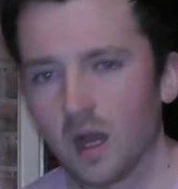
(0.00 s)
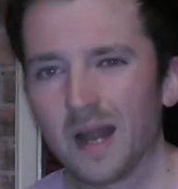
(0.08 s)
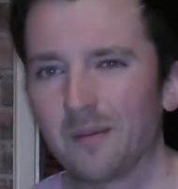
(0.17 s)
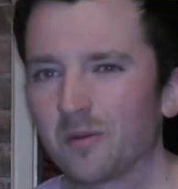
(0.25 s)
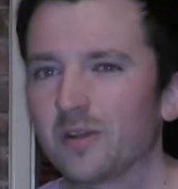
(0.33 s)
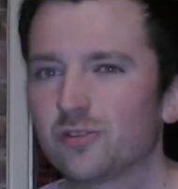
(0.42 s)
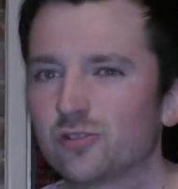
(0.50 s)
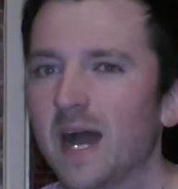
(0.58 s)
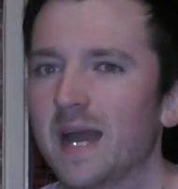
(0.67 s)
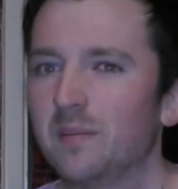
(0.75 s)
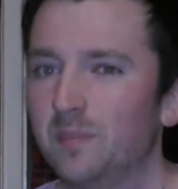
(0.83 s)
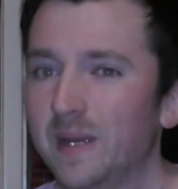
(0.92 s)
and I'm going to
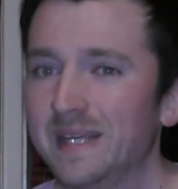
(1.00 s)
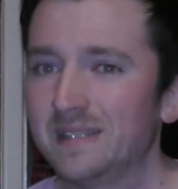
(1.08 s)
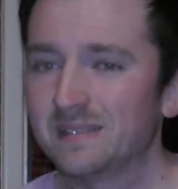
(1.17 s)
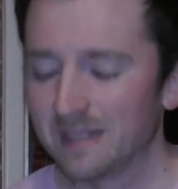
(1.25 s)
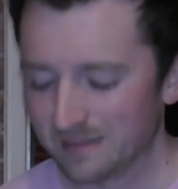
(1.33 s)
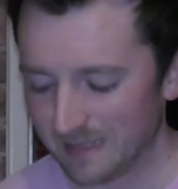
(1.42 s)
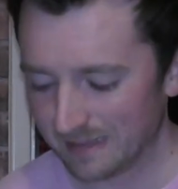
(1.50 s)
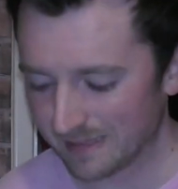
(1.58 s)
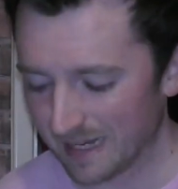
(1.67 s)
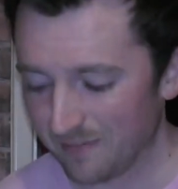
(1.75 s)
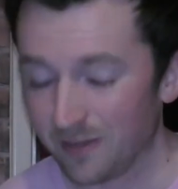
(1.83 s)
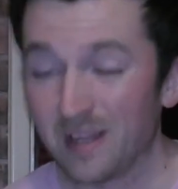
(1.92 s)
try and piece a set
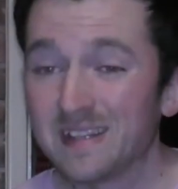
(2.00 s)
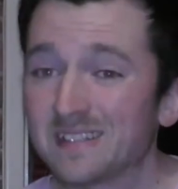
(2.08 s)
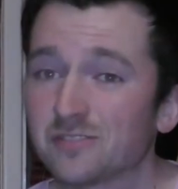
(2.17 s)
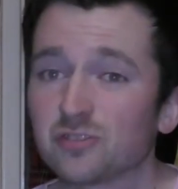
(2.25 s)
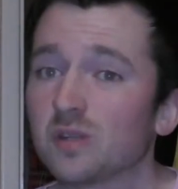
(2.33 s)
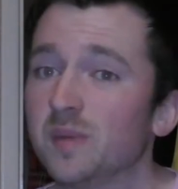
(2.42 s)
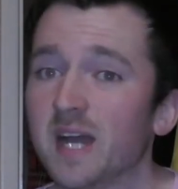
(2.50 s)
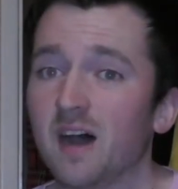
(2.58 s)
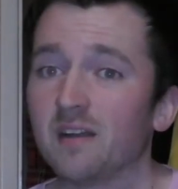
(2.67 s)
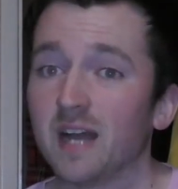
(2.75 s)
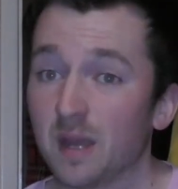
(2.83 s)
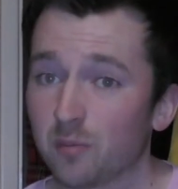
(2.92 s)
together. This is going to be
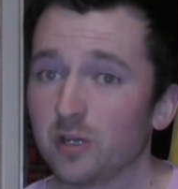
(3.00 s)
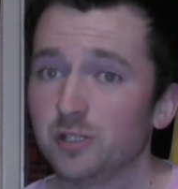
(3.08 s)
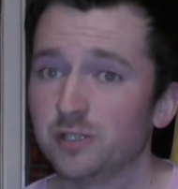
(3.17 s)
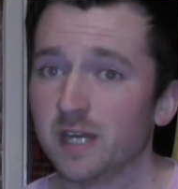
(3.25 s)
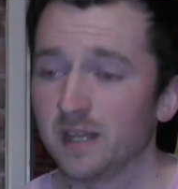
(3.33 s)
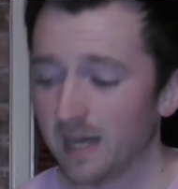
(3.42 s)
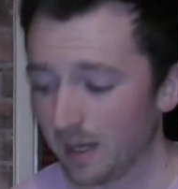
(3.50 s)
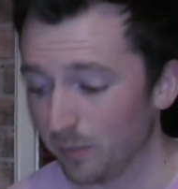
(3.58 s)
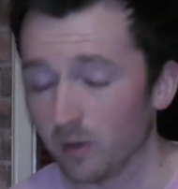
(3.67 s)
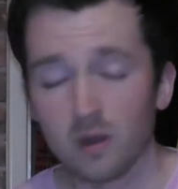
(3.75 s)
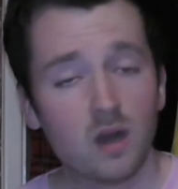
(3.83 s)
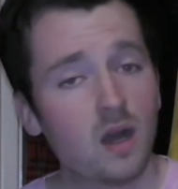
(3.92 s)
hard, I appreciate that,
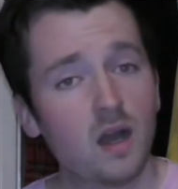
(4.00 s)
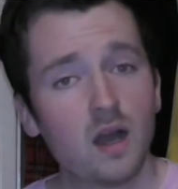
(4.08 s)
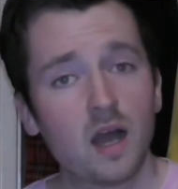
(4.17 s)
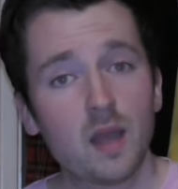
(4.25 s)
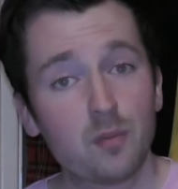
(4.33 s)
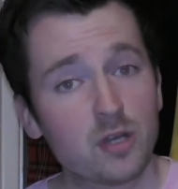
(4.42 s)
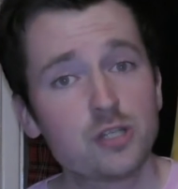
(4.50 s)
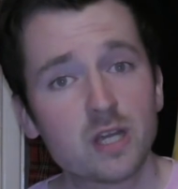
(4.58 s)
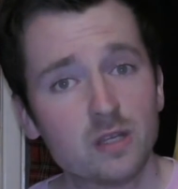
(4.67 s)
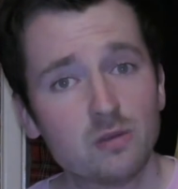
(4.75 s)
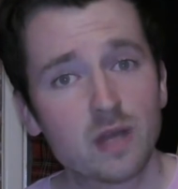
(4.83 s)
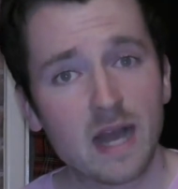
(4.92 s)
but I
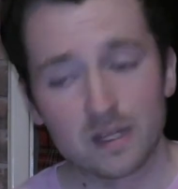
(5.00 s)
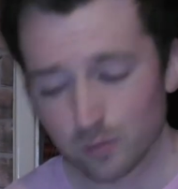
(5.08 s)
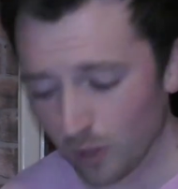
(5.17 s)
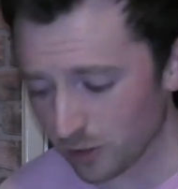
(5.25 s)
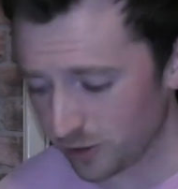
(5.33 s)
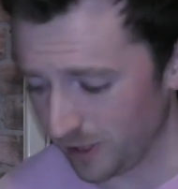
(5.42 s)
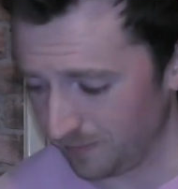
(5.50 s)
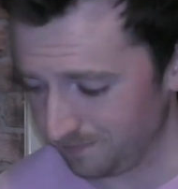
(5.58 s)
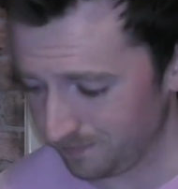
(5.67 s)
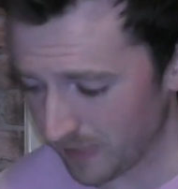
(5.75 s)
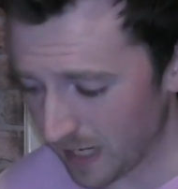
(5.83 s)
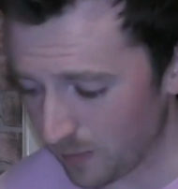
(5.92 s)
appreciate you guys watching
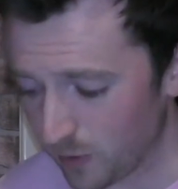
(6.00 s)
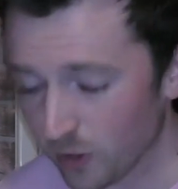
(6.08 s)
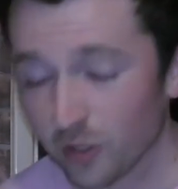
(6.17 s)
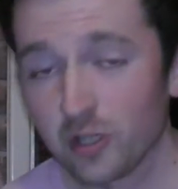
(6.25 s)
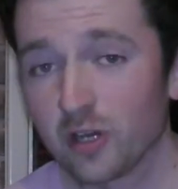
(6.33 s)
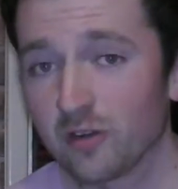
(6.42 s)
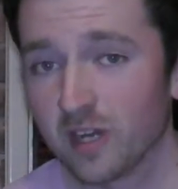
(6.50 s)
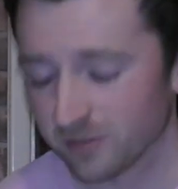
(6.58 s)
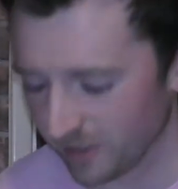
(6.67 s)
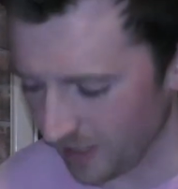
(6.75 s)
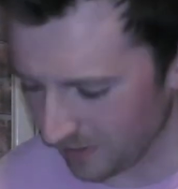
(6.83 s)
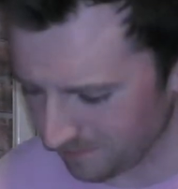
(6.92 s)
out of pure
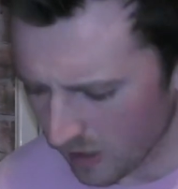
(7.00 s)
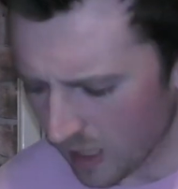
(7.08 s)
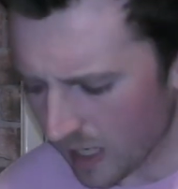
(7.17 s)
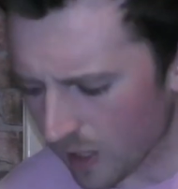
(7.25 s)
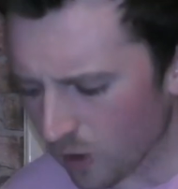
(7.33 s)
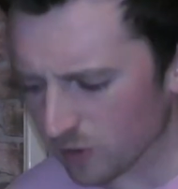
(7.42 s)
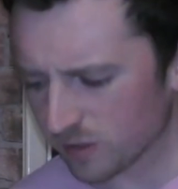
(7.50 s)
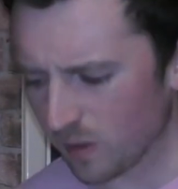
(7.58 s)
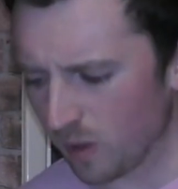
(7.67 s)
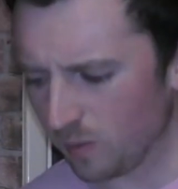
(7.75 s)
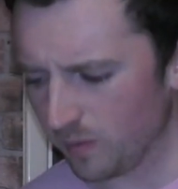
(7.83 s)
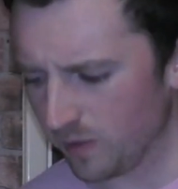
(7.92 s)
curiosity. And I also
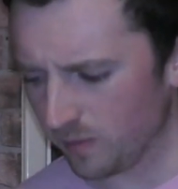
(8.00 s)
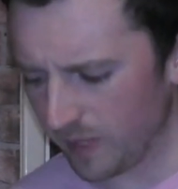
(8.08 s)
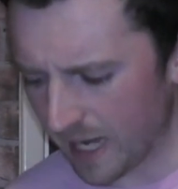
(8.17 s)
hope that my